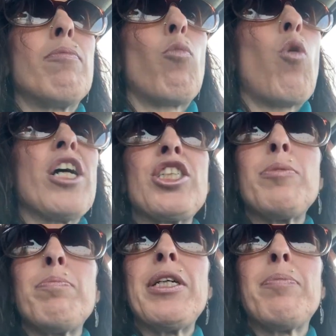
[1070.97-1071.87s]

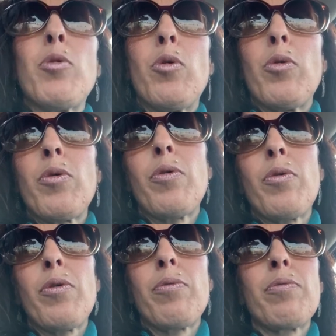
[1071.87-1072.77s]
watching people
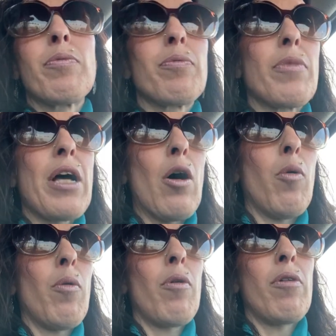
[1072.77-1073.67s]

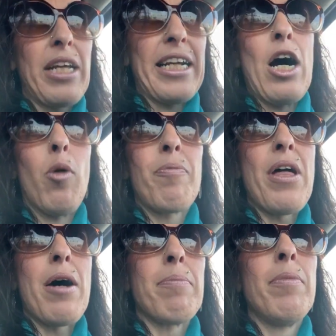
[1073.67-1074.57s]
help
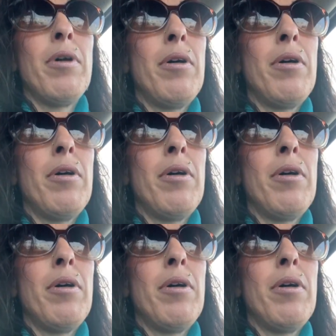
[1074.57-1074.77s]
them.